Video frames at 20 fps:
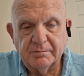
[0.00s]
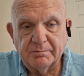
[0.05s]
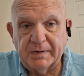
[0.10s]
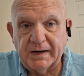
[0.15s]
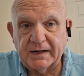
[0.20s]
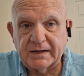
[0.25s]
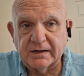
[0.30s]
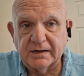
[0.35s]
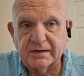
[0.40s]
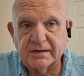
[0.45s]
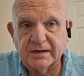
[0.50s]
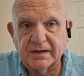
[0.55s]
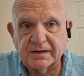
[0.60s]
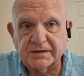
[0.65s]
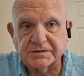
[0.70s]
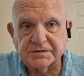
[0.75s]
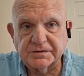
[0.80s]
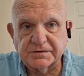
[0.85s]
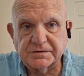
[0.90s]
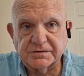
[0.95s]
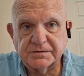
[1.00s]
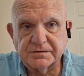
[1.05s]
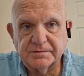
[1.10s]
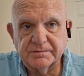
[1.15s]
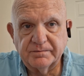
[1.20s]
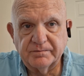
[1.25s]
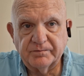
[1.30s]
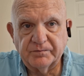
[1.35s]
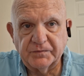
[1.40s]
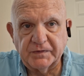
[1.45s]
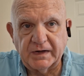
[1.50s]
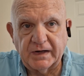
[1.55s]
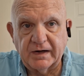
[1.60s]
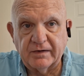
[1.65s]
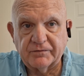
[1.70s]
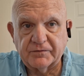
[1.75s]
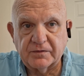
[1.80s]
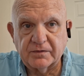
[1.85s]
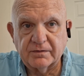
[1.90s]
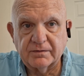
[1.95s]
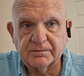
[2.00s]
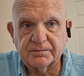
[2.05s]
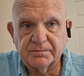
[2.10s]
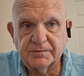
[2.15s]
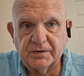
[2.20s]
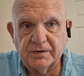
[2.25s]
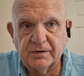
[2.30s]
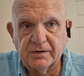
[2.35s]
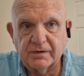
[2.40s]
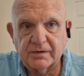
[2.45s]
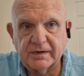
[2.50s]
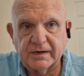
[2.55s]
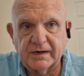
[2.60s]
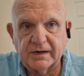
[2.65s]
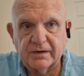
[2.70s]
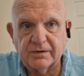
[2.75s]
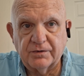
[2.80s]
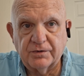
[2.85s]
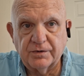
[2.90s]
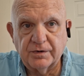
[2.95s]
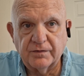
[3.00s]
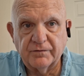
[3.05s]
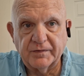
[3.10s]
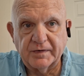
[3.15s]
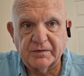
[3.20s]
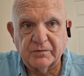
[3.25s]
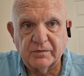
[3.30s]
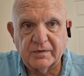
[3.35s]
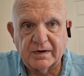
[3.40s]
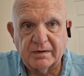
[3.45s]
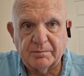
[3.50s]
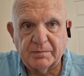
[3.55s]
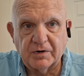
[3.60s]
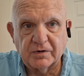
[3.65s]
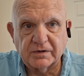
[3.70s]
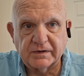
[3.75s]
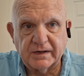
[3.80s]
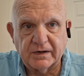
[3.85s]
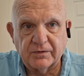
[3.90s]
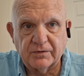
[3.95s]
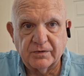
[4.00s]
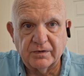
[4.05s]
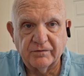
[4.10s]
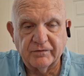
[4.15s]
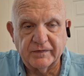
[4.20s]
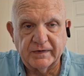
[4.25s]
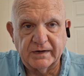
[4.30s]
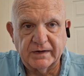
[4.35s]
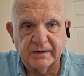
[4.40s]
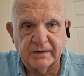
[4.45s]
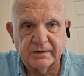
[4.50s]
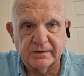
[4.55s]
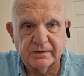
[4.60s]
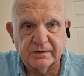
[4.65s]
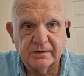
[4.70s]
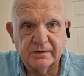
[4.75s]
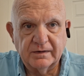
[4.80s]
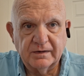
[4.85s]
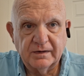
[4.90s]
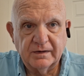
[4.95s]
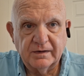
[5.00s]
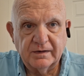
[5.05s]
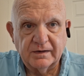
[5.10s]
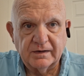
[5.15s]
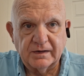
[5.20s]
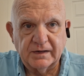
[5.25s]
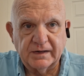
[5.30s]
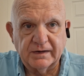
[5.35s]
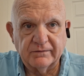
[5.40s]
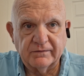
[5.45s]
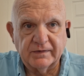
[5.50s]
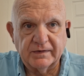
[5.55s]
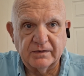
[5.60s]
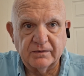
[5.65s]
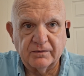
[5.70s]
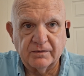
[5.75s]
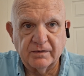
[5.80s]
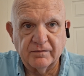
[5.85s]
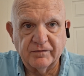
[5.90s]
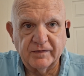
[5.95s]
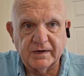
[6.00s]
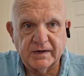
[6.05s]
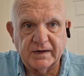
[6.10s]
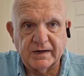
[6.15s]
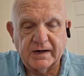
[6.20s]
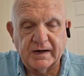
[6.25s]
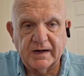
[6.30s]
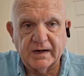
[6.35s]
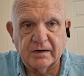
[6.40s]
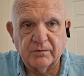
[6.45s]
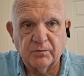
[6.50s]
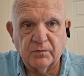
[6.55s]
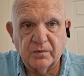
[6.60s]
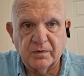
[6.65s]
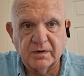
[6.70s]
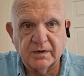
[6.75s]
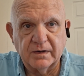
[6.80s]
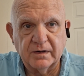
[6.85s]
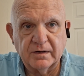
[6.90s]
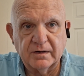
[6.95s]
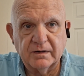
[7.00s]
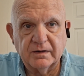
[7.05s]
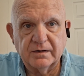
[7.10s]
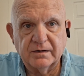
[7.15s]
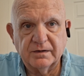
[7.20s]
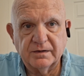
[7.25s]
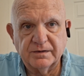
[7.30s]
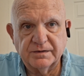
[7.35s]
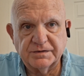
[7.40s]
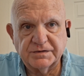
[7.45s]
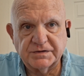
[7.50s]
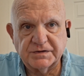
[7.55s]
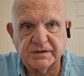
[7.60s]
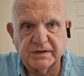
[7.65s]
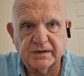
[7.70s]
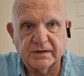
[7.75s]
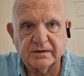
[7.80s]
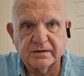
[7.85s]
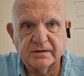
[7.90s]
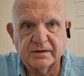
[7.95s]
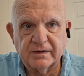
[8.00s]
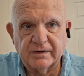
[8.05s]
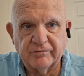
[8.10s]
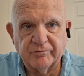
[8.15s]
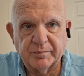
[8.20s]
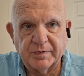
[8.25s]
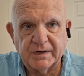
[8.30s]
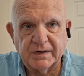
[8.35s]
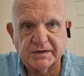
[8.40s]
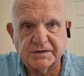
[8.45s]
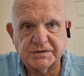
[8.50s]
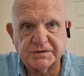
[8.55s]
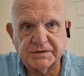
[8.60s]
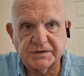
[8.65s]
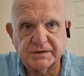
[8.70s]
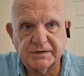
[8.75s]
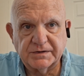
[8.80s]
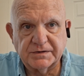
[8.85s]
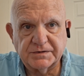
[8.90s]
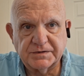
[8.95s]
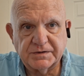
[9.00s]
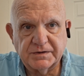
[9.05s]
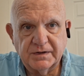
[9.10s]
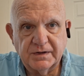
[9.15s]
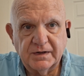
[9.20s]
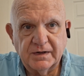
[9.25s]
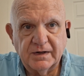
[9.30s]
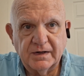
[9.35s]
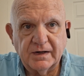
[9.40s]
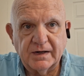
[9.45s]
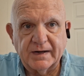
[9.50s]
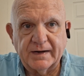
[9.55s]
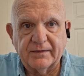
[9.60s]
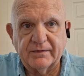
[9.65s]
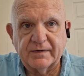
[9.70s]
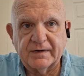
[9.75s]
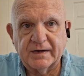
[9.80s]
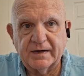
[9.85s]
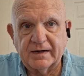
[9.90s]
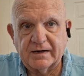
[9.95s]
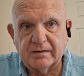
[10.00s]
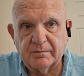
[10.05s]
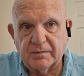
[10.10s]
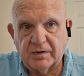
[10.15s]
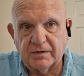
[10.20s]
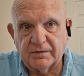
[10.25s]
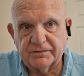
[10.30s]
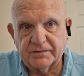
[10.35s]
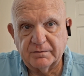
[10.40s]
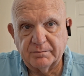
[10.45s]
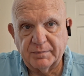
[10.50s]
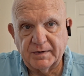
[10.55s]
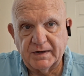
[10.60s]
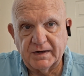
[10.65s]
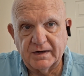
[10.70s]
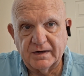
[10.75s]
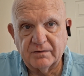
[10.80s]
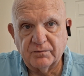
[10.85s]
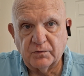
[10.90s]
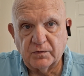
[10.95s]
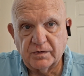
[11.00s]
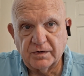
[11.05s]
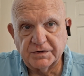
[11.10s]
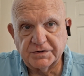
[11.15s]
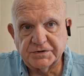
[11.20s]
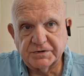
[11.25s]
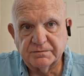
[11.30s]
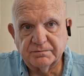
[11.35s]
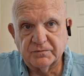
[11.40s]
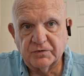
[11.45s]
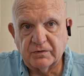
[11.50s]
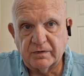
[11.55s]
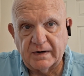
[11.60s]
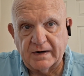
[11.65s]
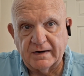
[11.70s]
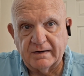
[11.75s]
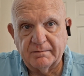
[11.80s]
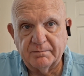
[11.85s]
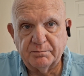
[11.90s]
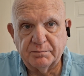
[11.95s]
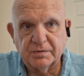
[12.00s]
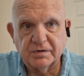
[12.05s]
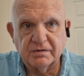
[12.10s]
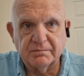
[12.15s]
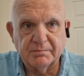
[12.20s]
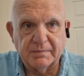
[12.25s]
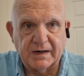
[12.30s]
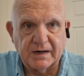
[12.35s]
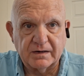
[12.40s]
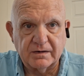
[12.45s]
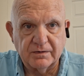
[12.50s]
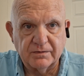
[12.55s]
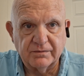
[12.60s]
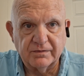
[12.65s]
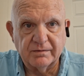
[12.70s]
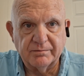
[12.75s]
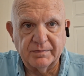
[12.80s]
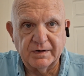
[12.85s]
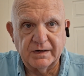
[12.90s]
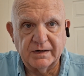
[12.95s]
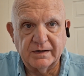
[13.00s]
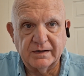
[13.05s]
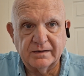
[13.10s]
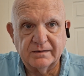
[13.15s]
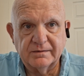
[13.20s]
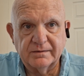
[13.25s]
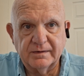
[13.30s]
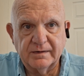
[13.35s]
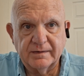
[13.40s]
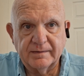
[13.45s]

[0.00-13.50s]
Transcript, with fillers: Back in Texas, after Hurricane Harvey, when I bought that RV and lived in the RV, I had one set of bed sheets. I would take them off the bed, wash them, dry them, put them back on the bed,